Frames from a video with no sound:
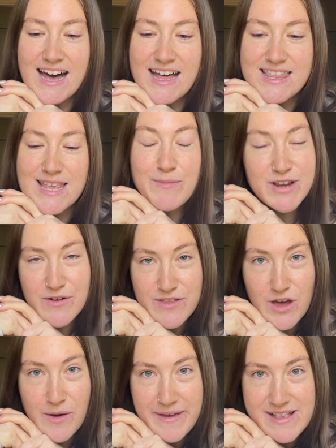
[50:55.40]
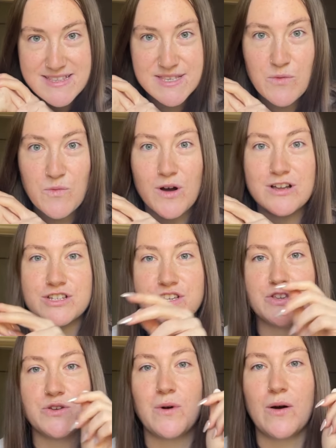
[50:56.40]
Let me know in the comments what
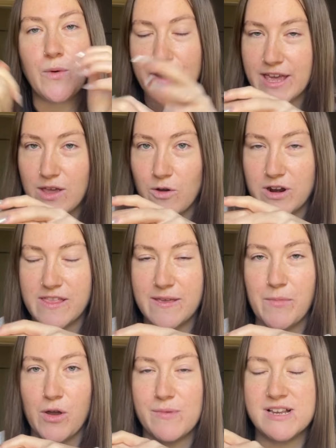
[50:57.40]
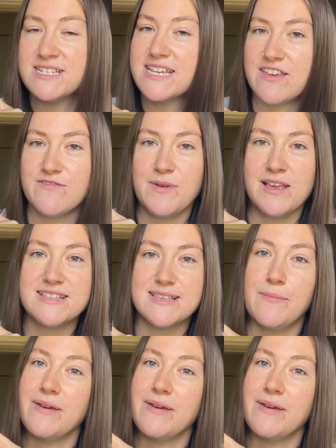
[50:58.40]
you are working on at the moment to give me some